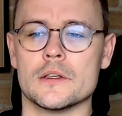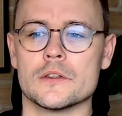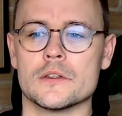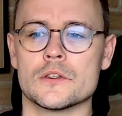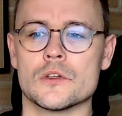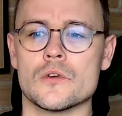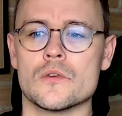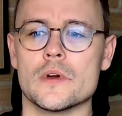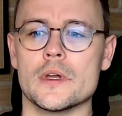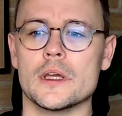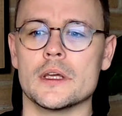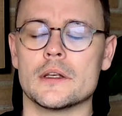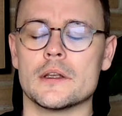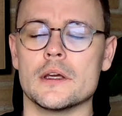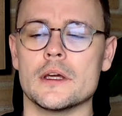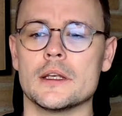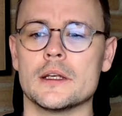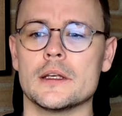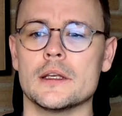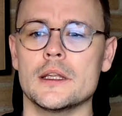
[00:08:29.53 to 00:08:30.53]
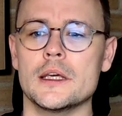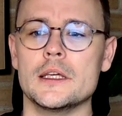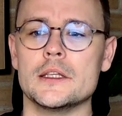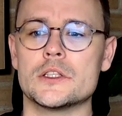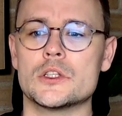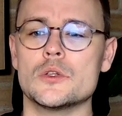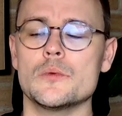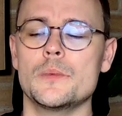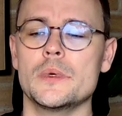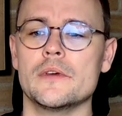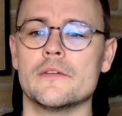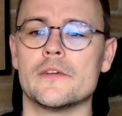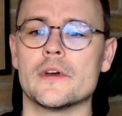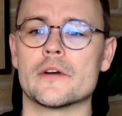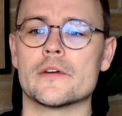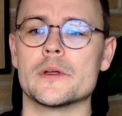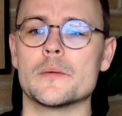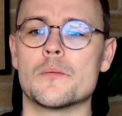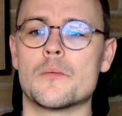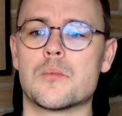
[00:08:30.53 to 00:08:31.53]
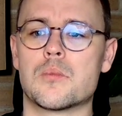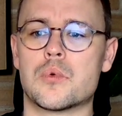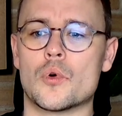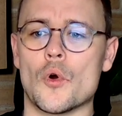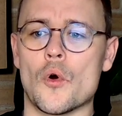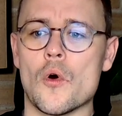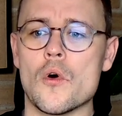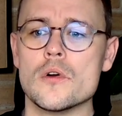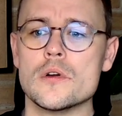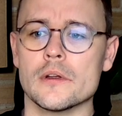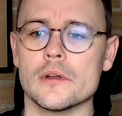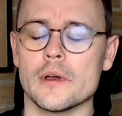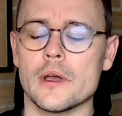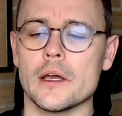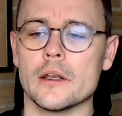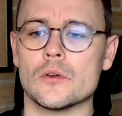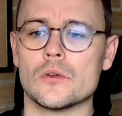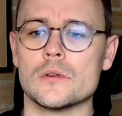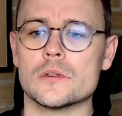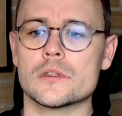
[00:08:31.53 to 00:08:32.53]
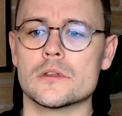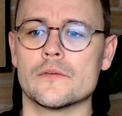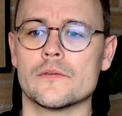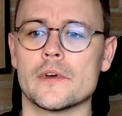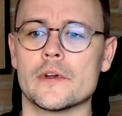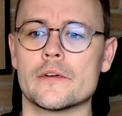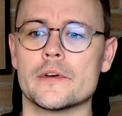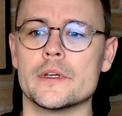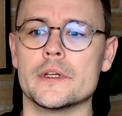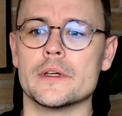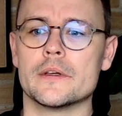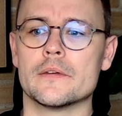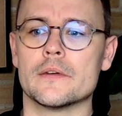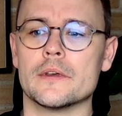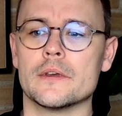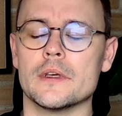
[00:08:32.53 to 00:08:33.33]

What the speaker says: So it needs to be very broad and also very